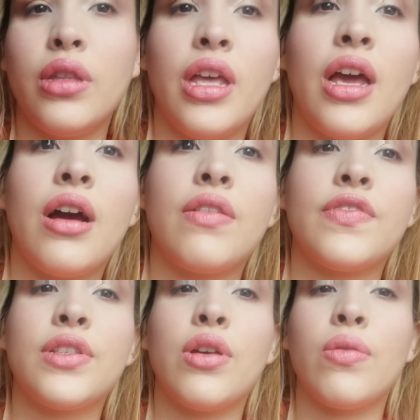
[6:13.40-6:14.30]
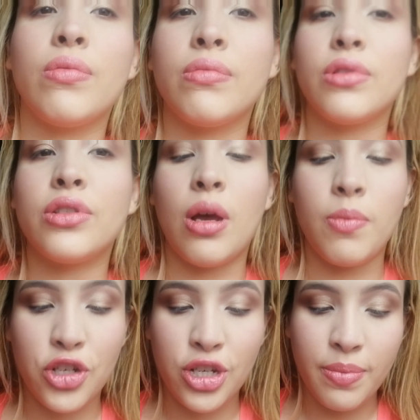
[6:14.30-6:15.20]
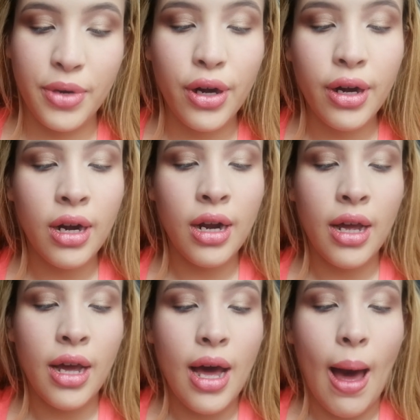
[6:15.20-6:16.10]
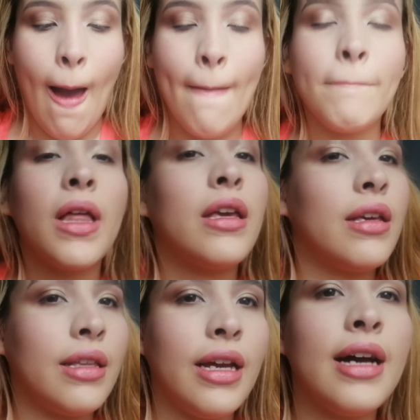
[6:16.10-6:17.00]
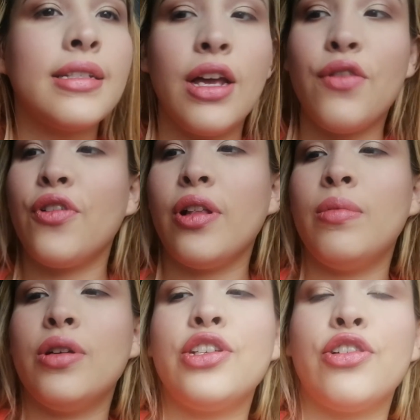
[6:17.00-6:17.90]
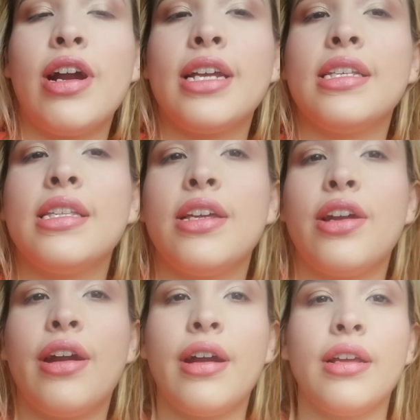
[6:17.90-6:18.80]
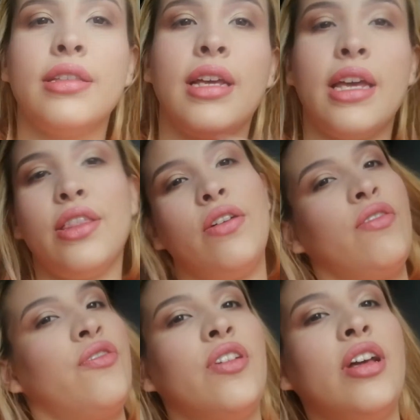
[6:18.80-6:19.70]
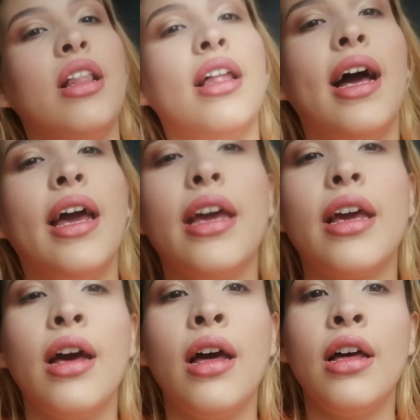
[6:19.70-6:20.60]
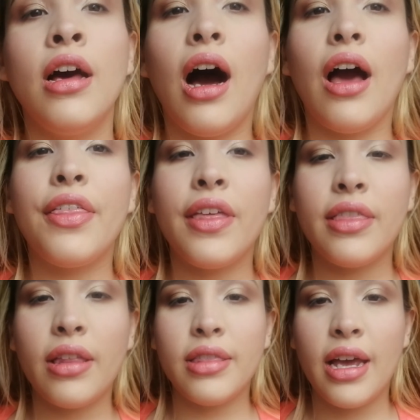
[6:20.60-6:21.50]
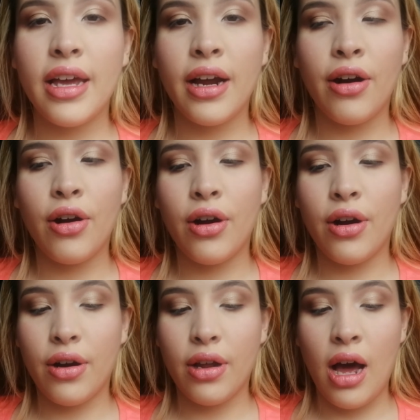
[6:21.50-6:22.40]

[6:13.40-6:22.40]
they have some shimmer. Yes, they feel moisturizing. They don't feel like. I think that they are